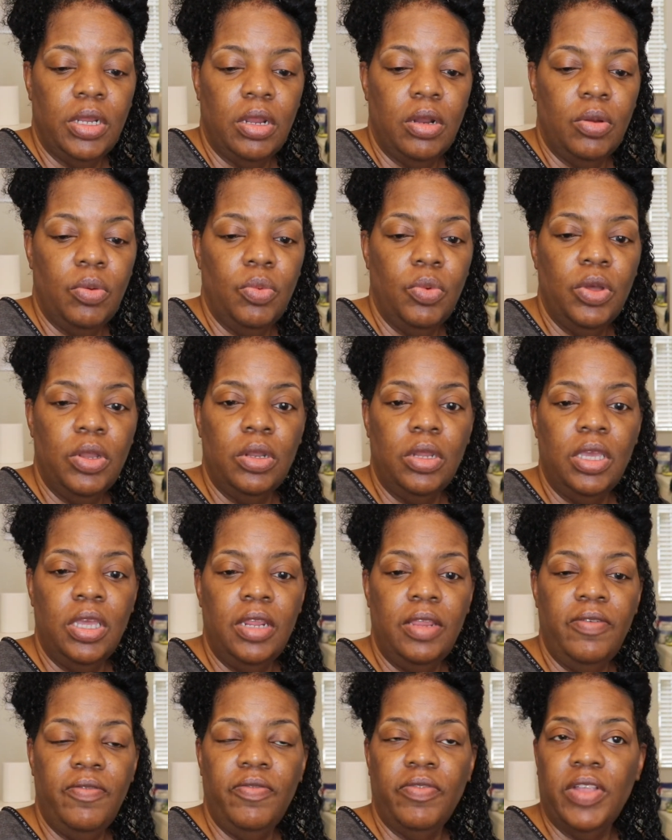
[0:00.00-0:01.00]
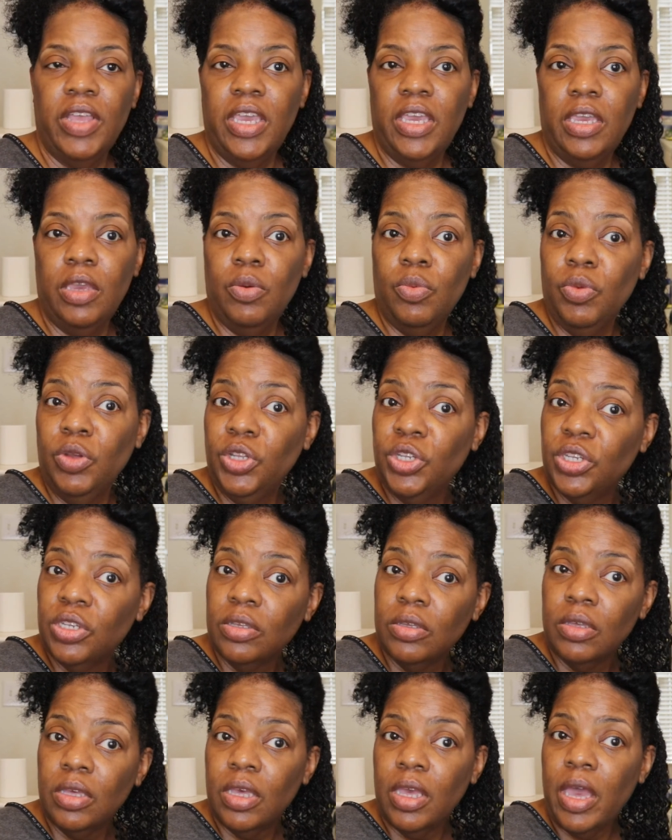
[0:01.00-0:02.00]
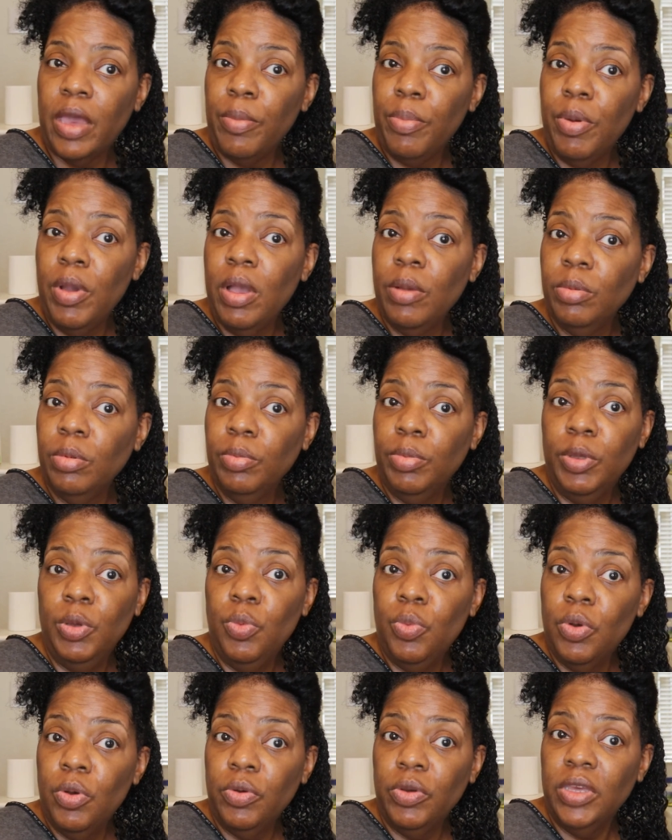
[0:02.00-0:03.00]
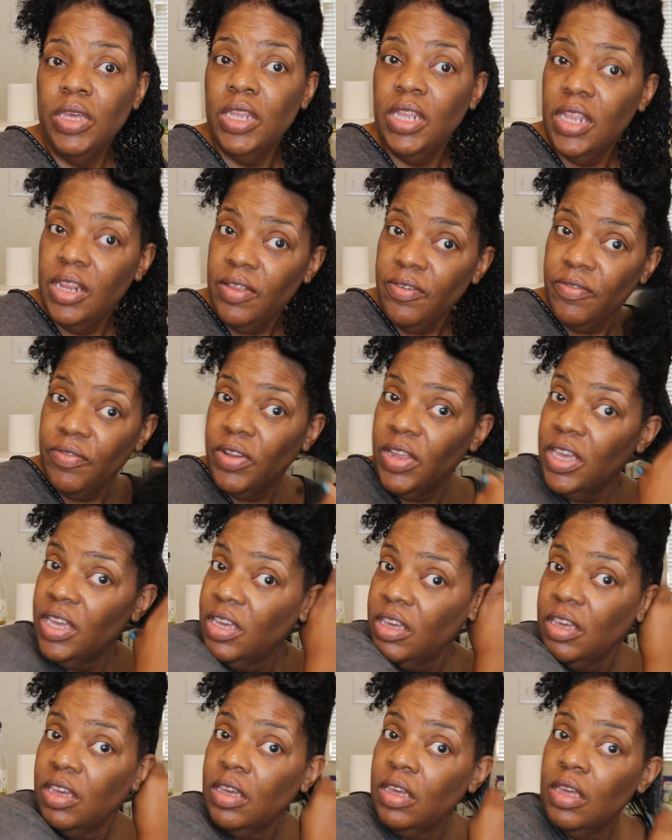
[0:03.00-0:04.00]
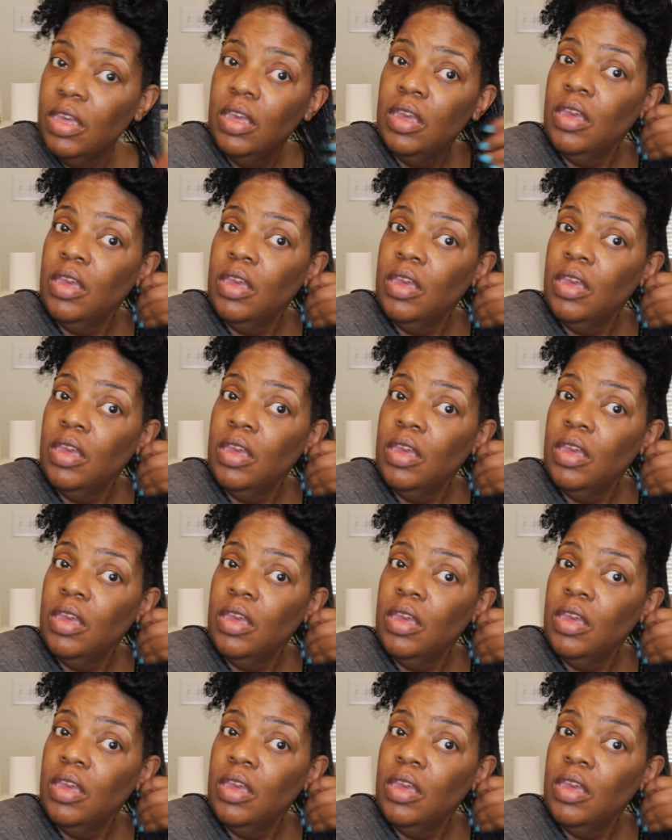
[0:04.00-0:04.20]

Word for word: I don't want any flaking, which I probably won't get any flaking